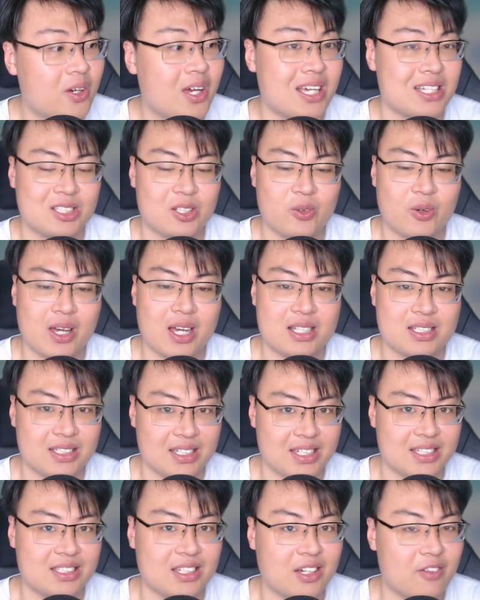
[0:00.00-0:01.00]
as long as
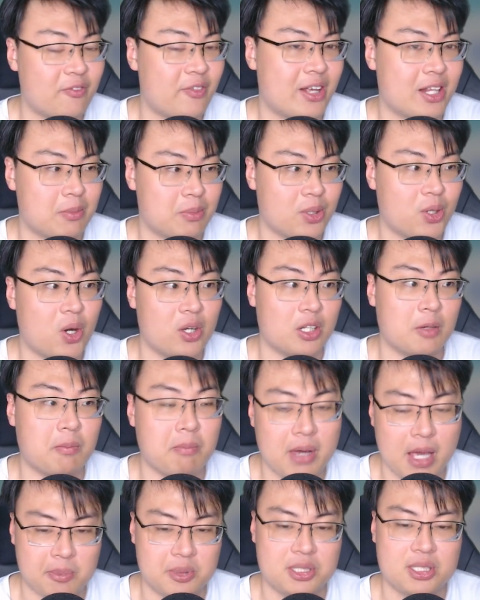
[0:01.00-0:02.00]
it's available on the
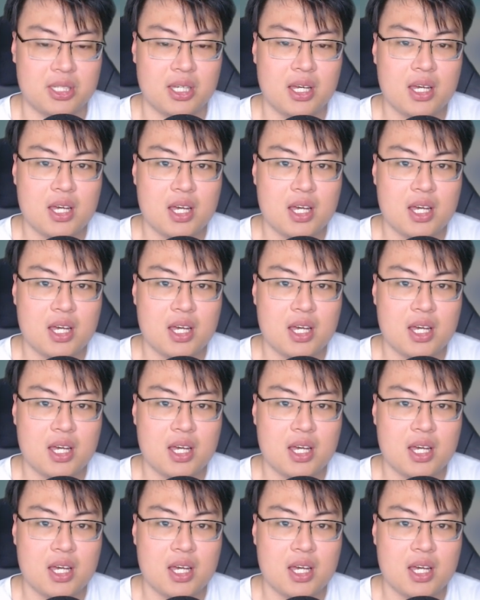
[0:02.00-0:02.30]
maps.